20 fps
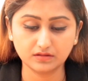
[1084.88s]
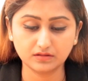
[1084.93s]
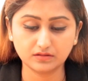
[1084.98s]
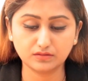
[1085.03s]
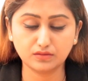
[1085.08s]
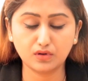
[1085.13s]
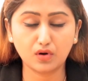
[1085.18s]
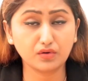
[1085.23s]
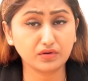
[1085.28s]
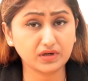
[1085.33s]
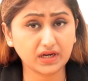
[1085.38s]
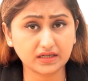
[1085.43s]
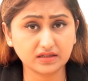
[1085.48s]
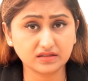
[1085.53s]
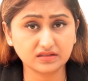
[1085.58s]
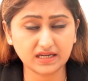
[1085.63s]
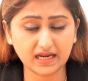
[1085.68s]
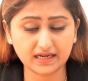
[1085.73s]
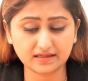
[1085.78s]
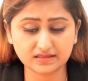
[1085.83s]
Law
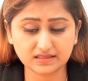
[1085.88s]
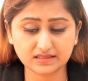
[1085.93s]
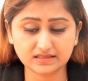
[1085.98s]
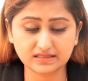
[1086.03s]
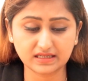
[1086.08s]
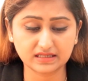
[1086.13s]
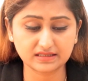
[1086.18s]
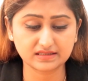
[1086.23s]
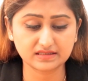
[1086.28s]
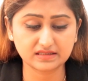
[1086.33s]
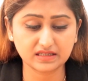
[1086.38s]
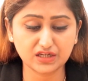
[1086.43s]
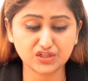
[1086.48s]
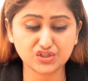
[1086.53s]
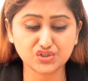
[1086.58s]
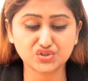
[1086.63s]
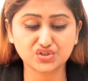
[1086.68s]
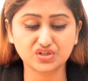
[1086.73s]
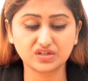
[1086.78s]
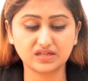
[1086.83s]
recognizes that
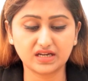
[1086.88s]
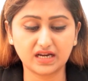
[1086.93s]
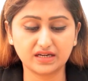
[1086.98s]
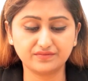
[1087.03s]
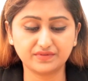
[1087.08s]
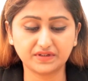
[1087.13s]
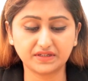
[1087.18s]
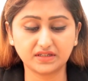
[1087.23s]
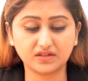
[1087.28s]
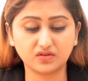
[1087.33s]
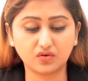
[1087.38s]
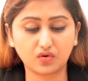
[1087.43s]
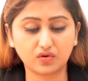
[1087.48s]
such conniving